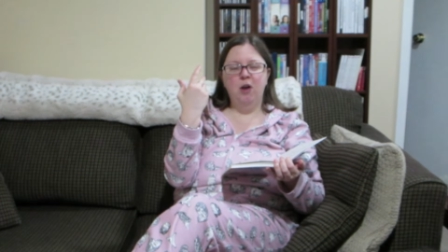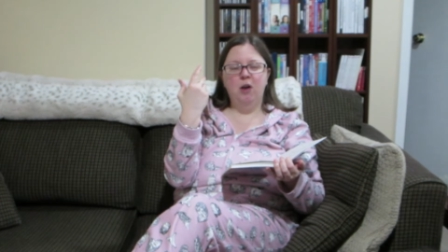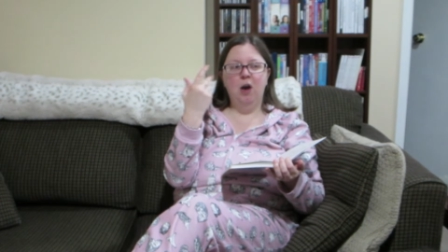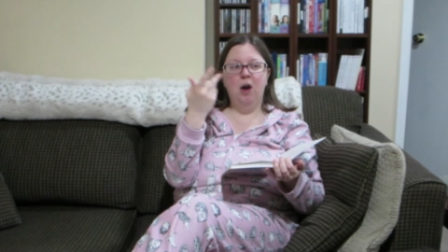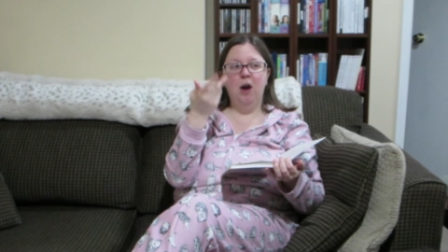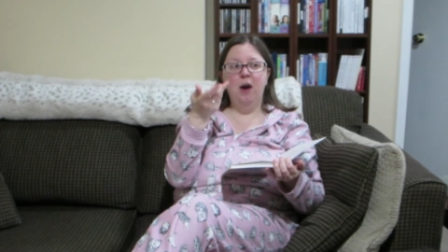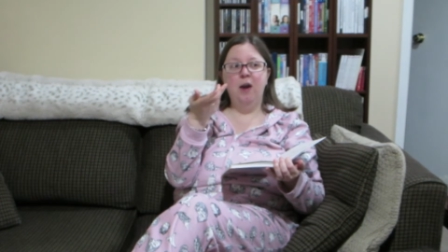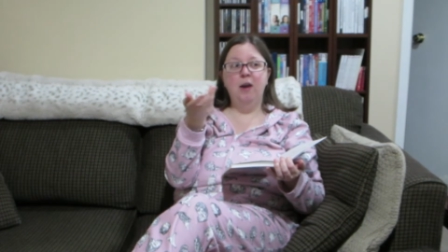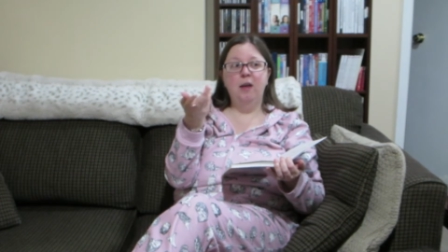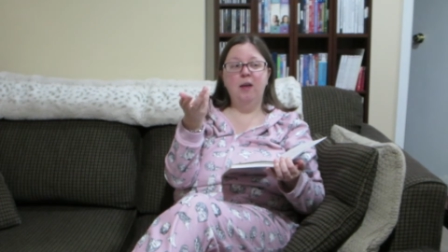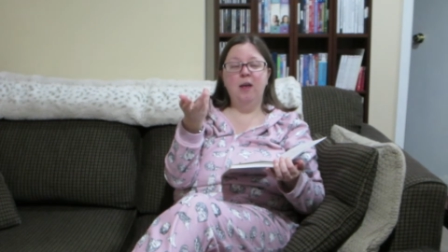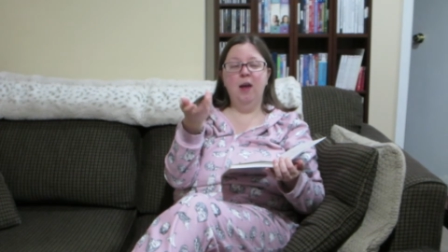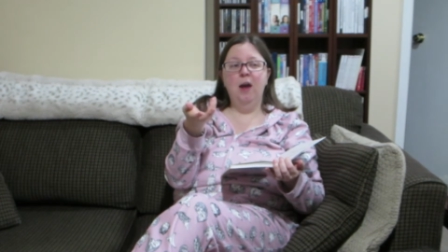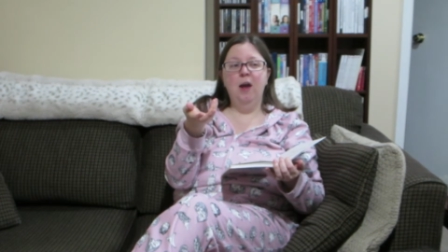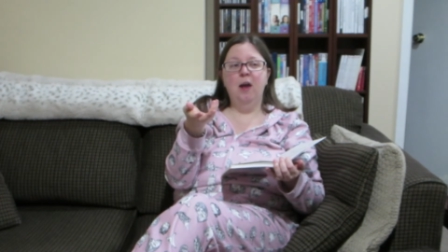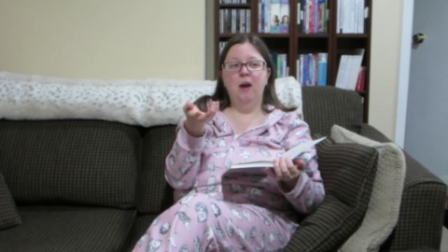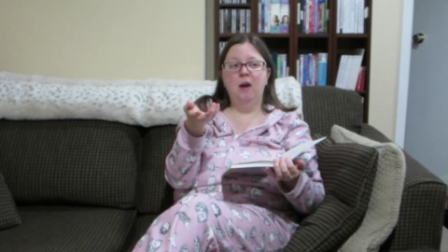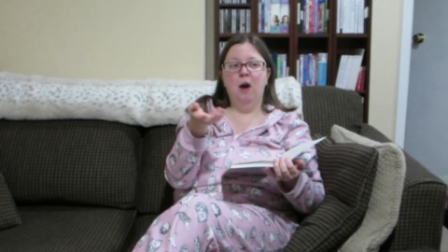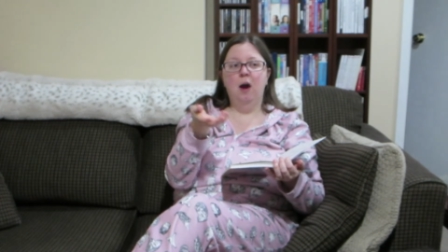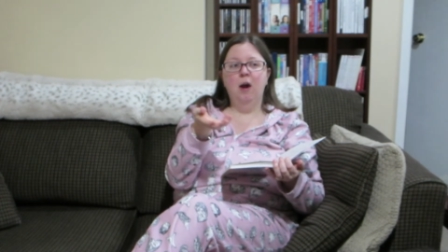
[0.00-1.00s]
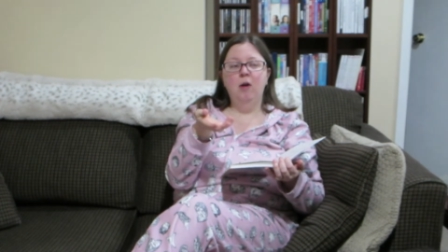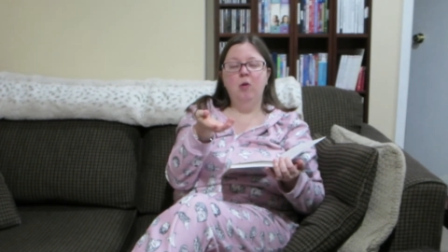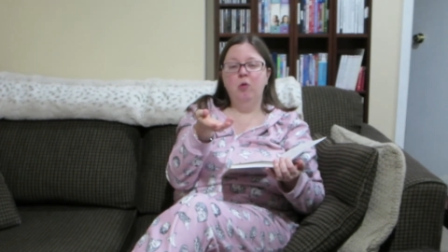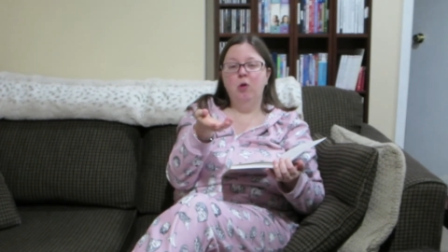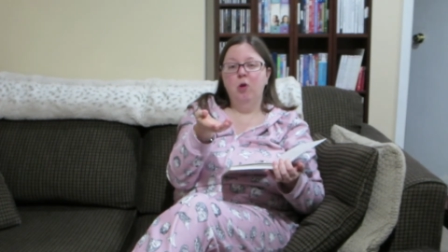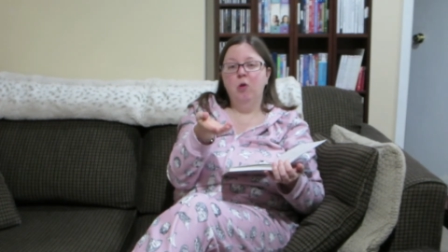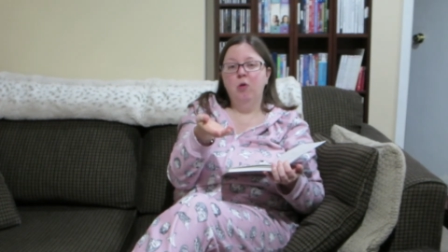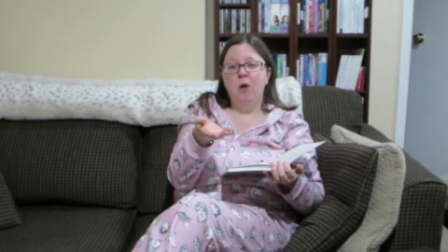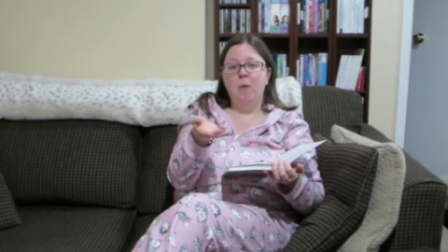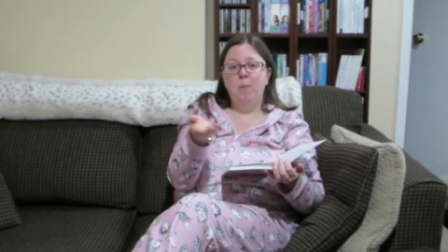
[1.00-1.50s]
guy. And again, I don't
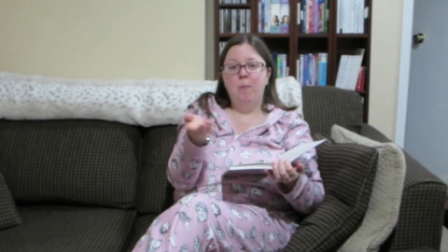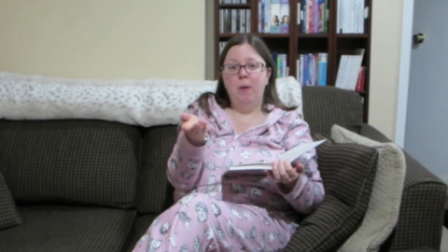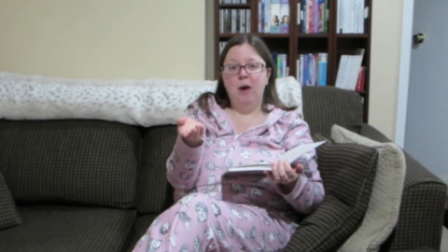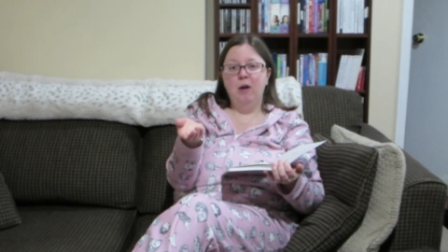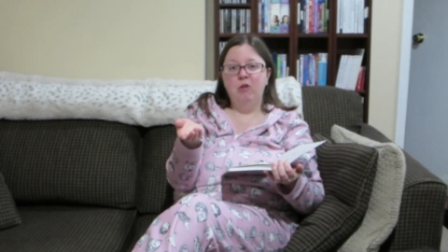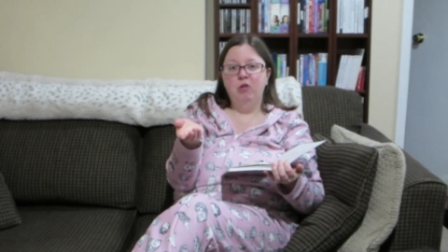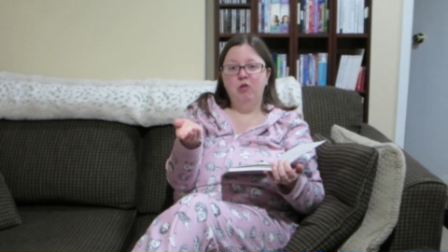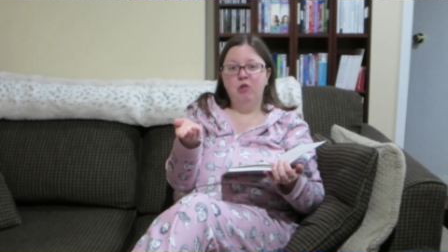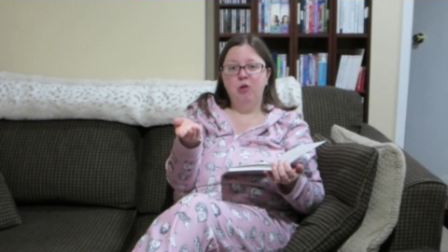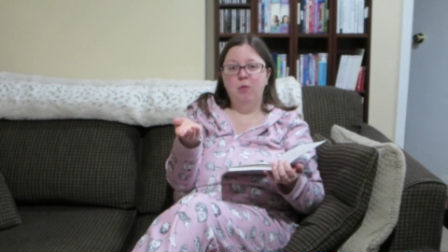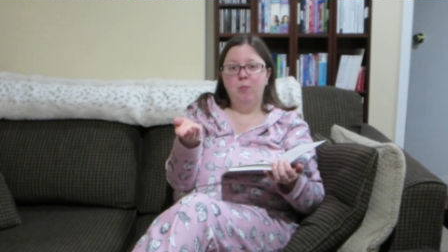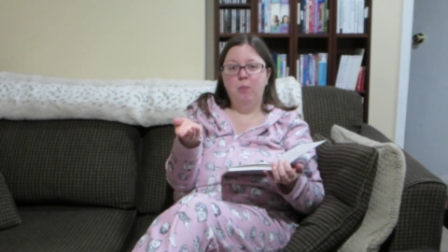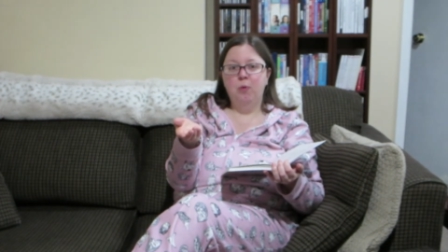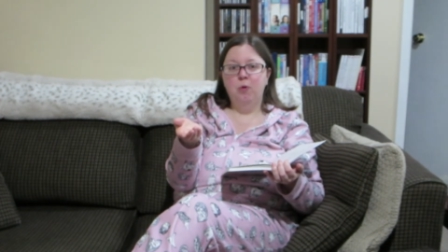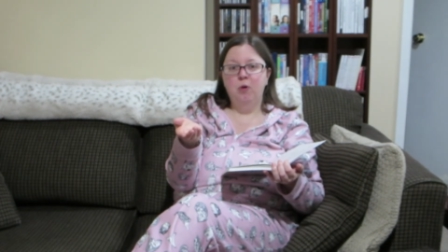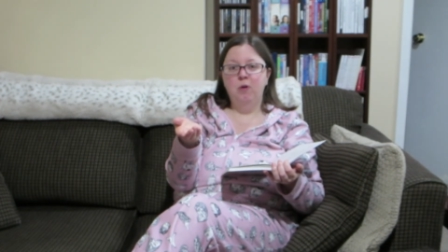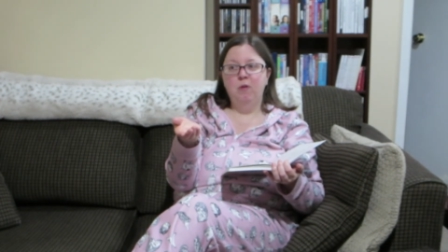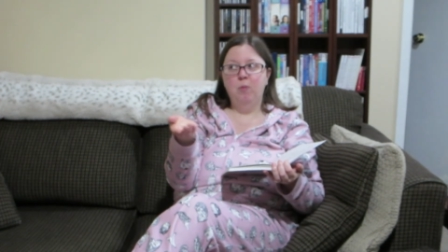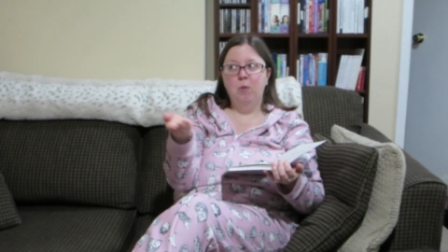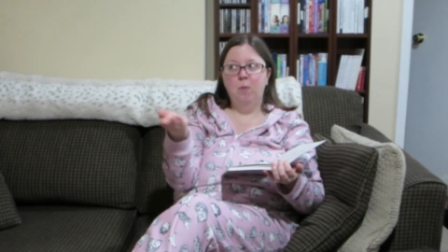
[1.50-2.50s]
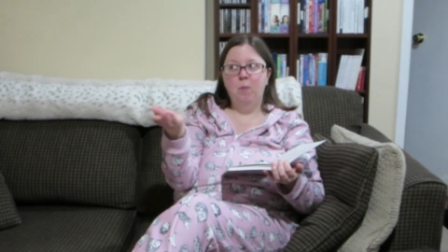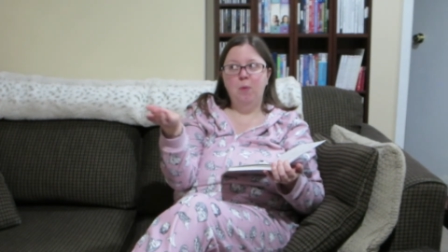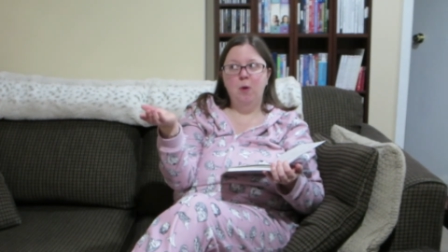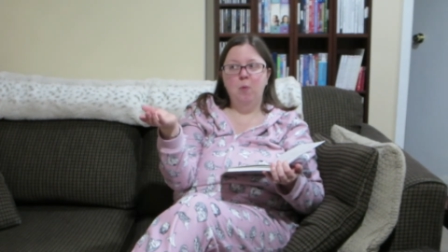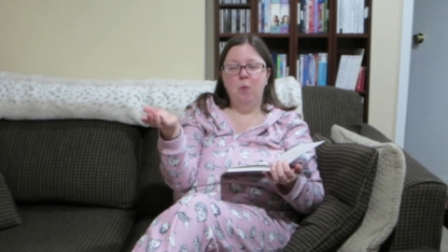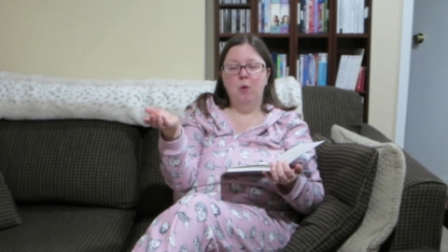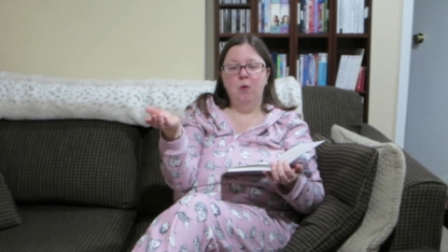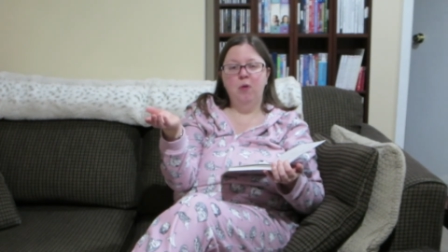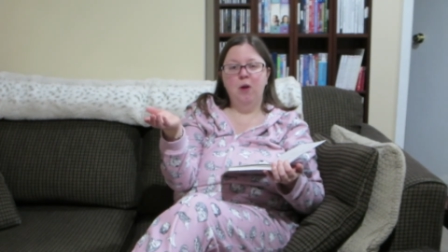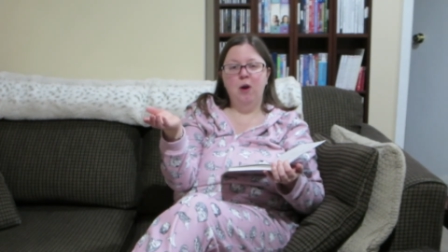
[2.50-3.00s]
know that Backstreet Boys would be
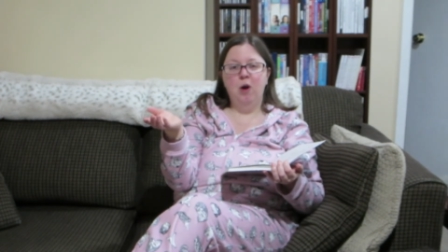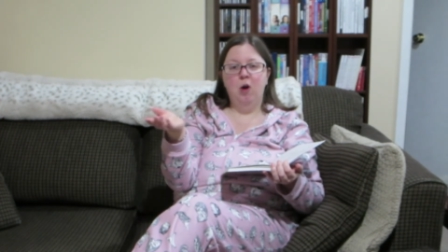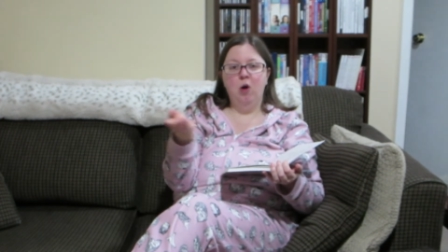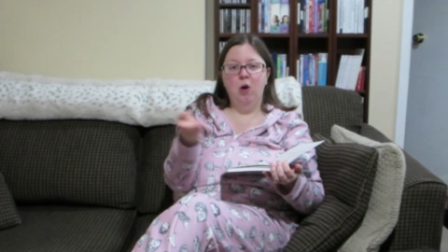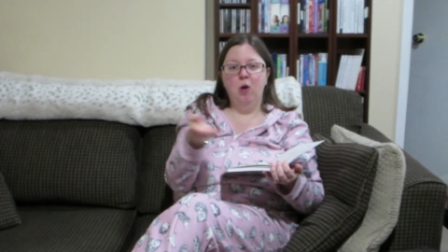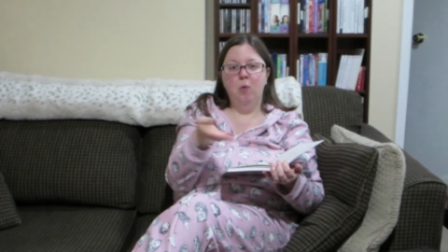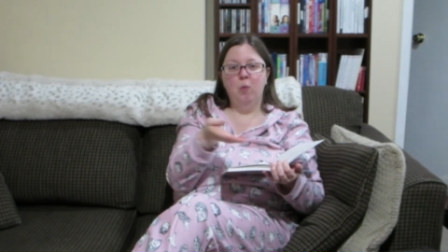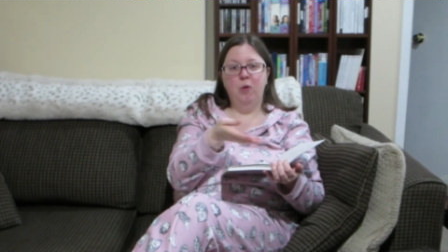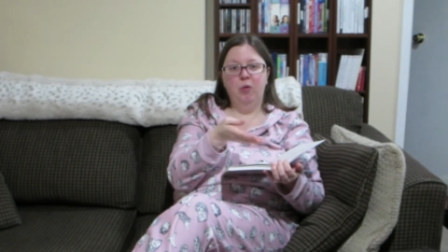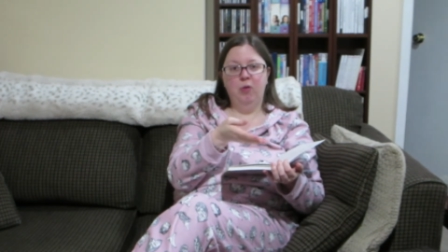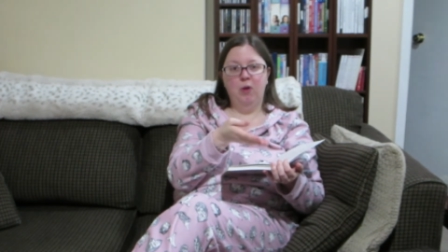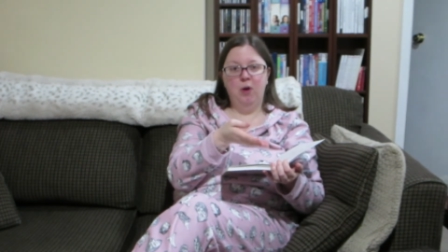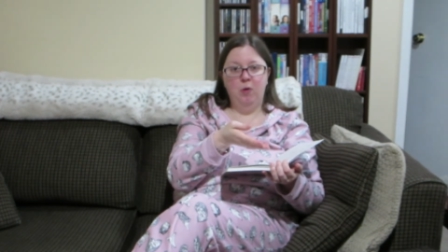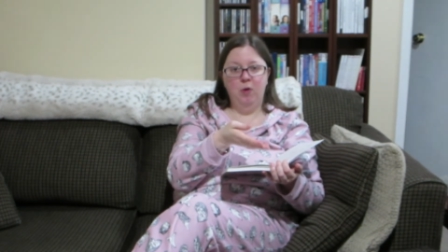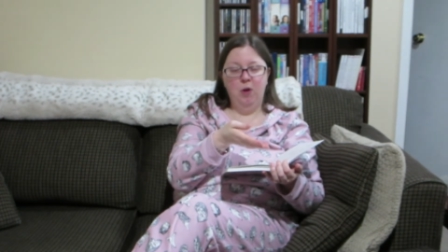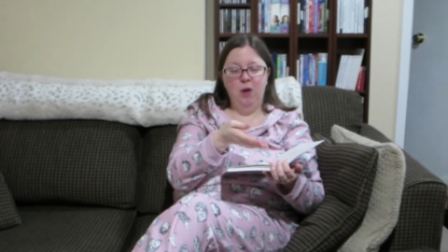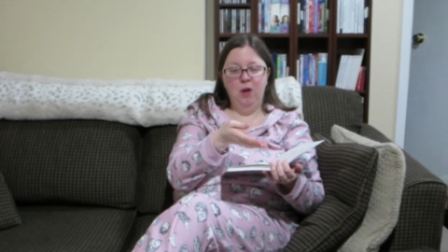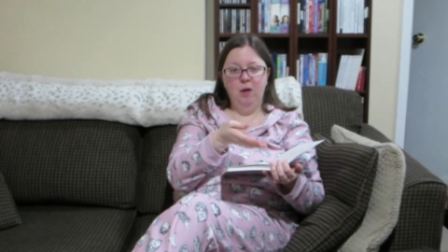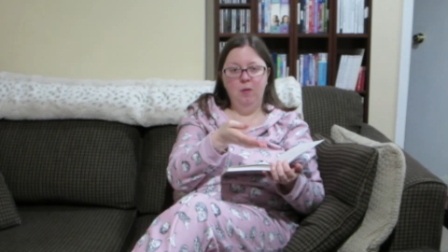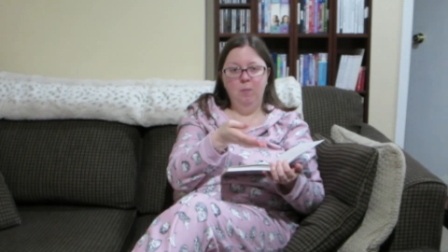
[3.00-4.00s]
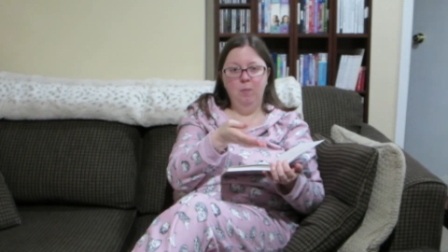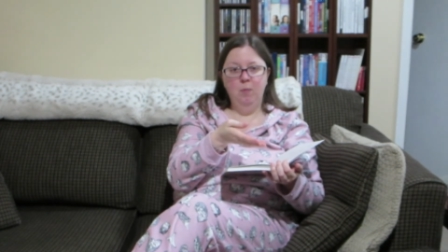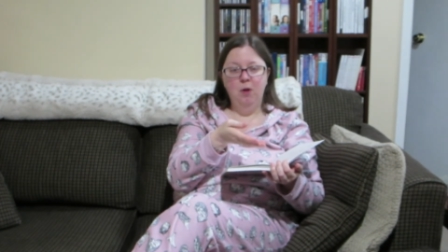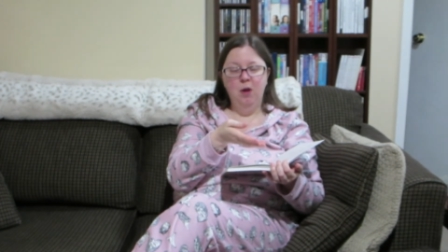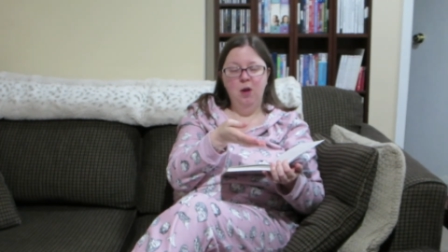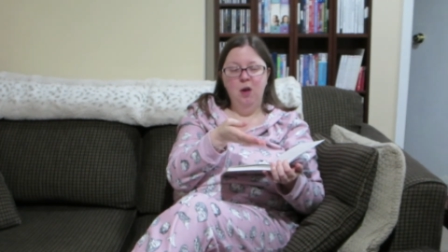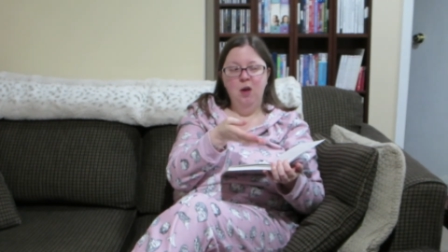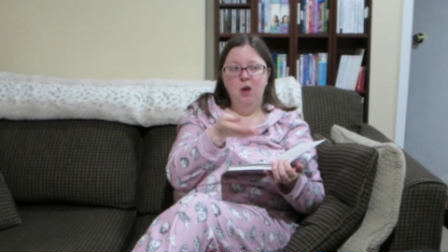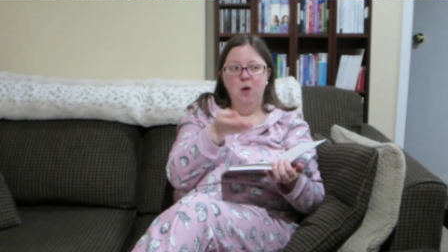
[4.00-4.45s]
where they are without him,